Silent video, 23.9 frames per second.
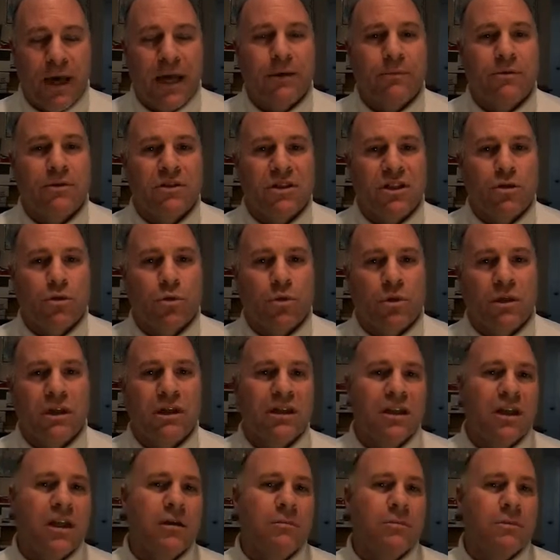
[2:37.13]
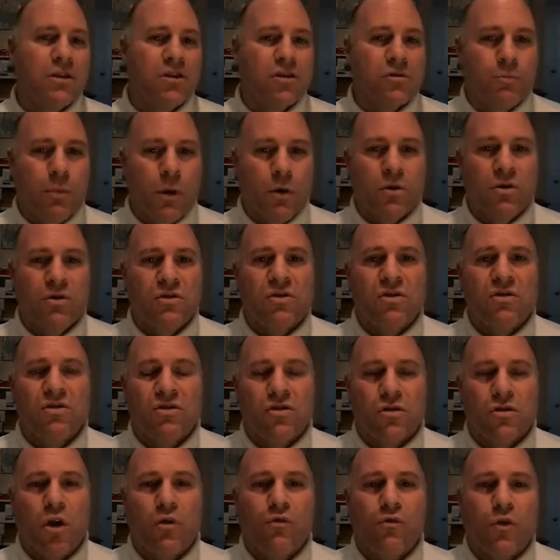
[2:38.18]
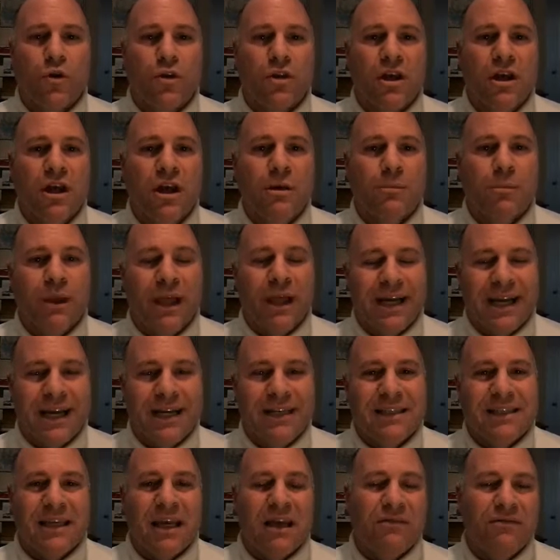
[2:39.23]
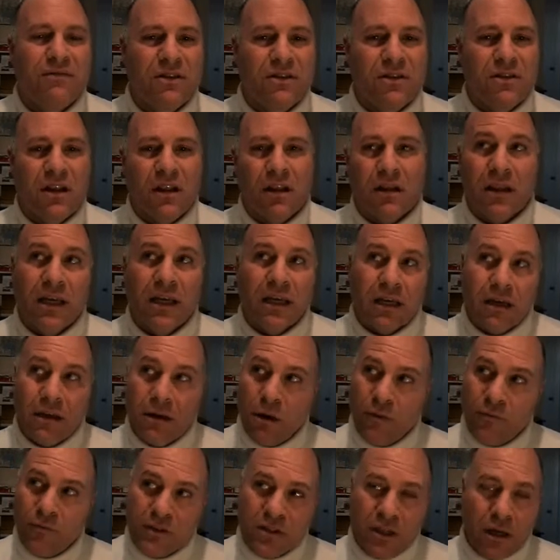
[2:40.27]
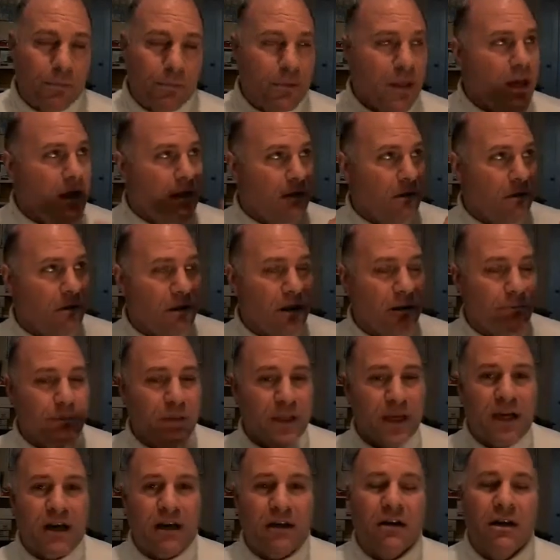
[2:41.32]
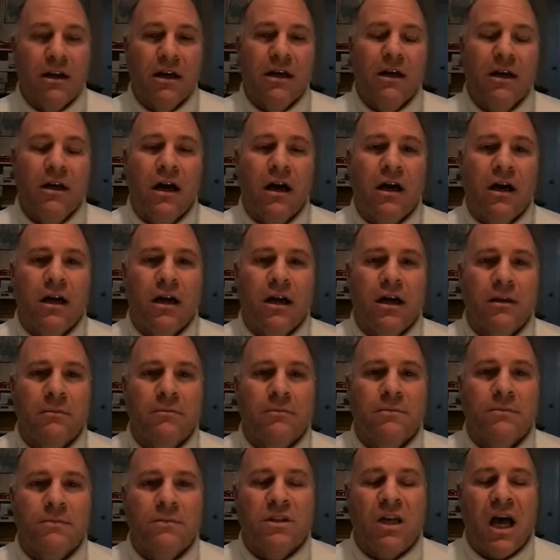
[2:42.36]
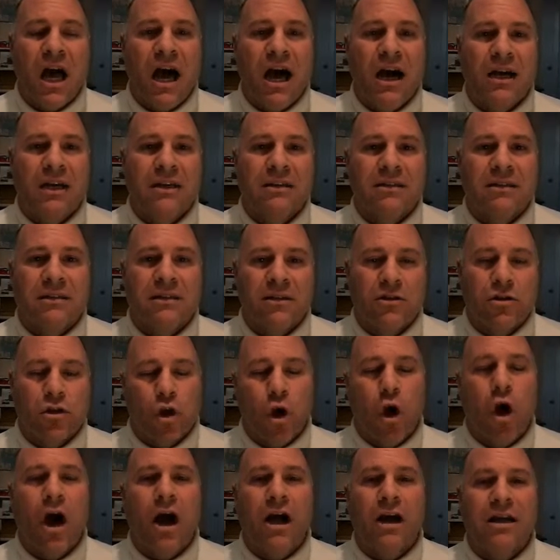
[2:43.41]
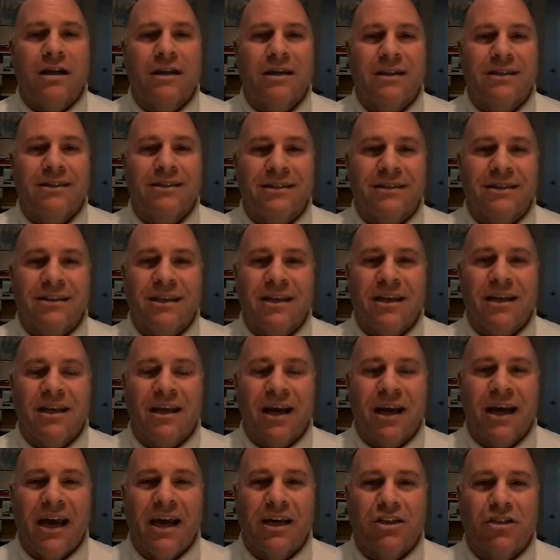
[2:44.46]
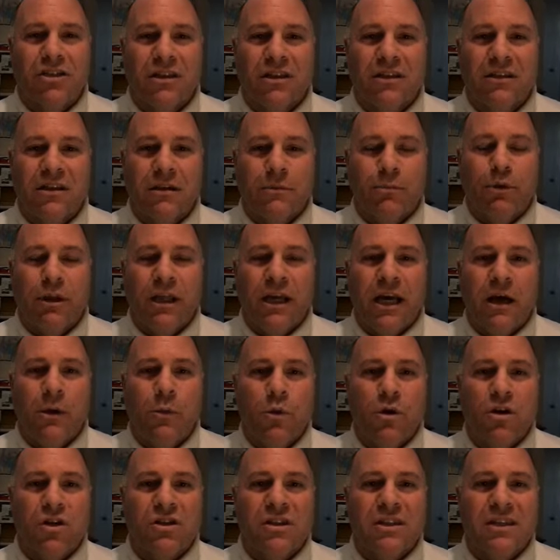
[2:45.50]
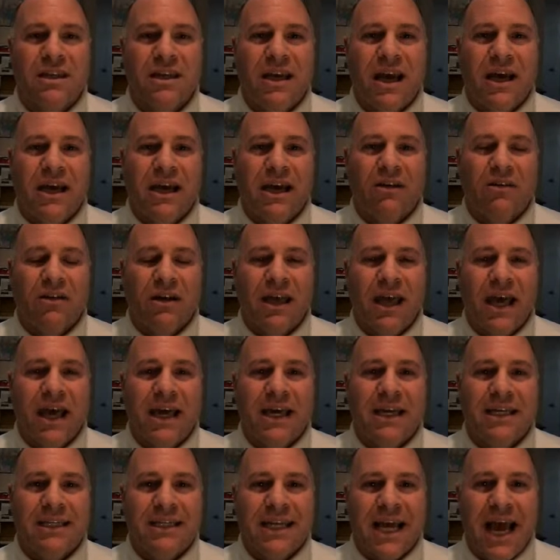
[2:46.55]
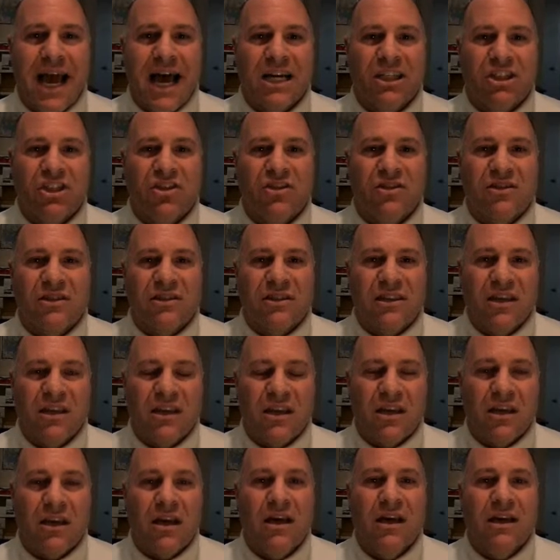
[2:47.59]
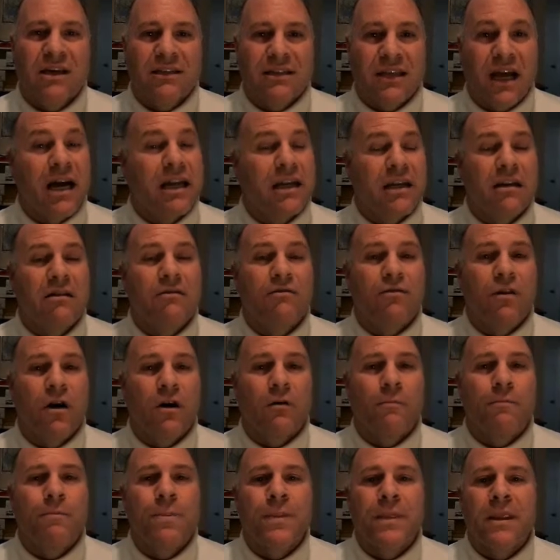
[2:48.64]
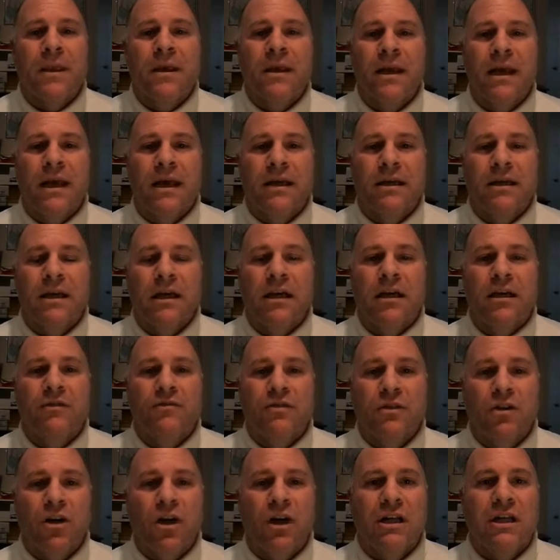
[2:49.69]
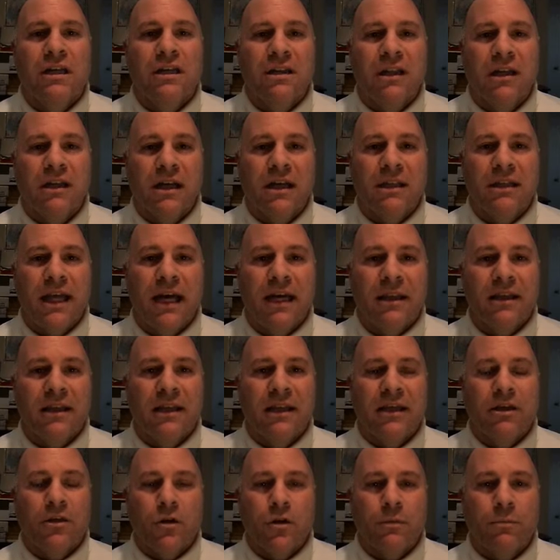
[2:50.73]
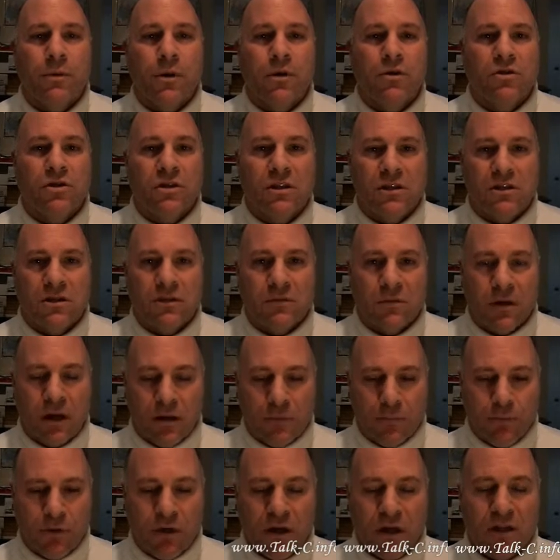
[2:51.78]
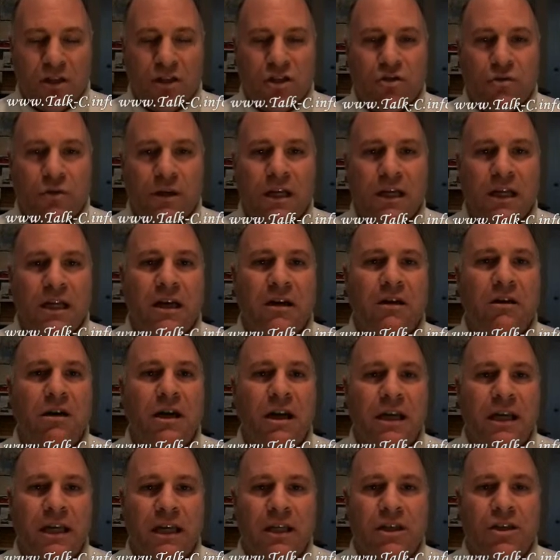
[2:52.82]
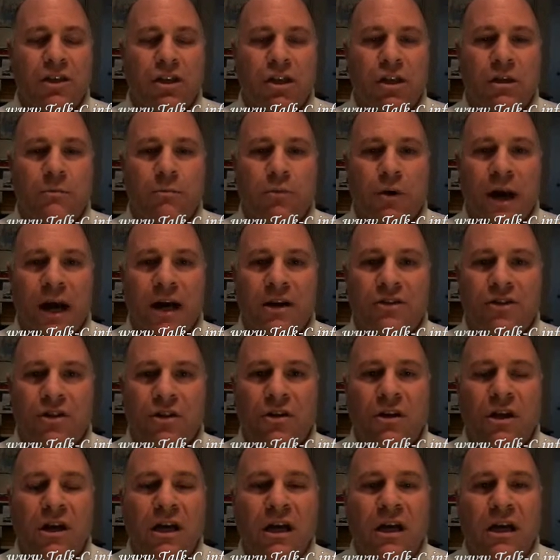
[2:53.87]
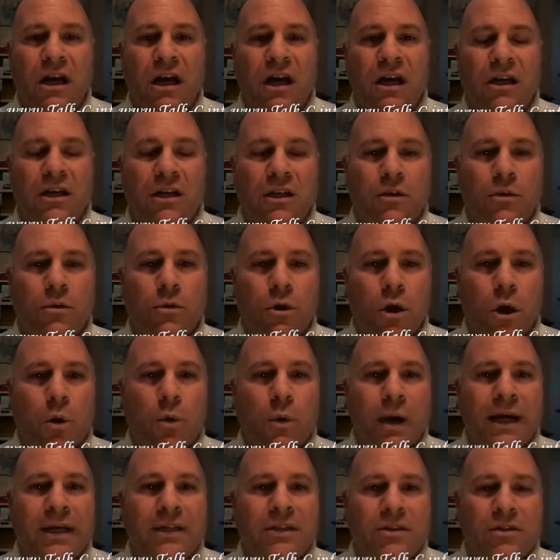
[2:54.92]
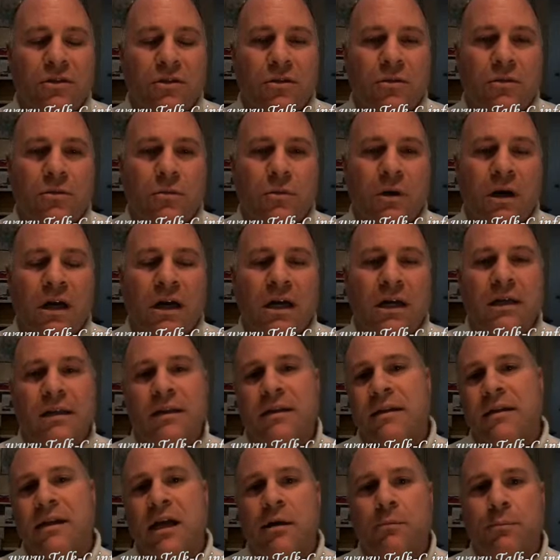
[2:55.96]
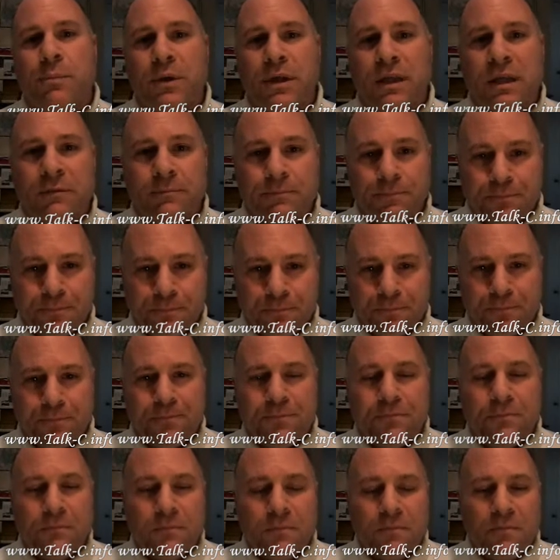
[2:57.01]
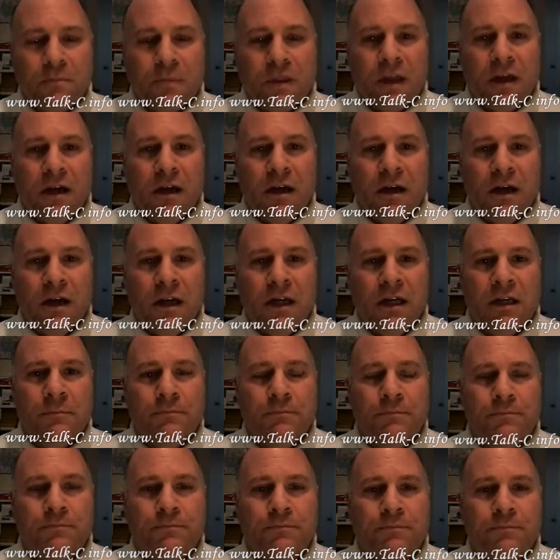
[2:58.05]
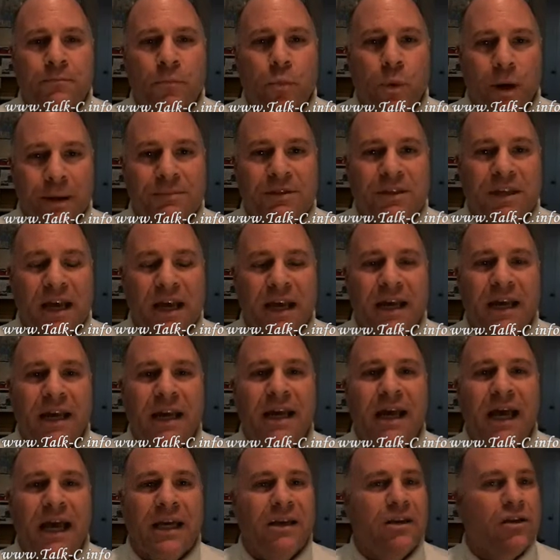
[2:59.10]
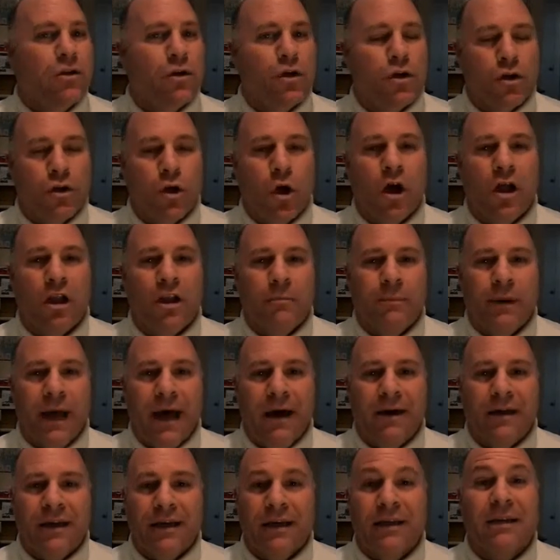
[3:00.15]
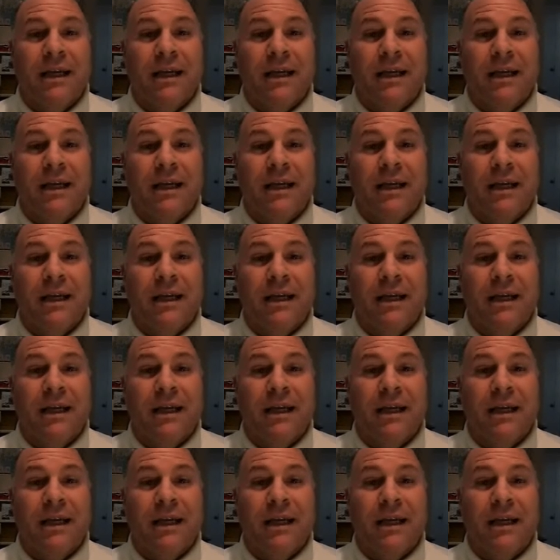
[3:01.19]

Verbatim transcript: pay a residual income, there's bonuses and so forth. But like I said, visit the link. I don't know if it's up there or up there. Um, talk, talk C. I actually did a play on words, talk-c.info. And uh, if you go ahead and click on that link or post this, uh, put it on the screen here into your browser, uh, it will go right to uh, the company um, website and you'll learn all about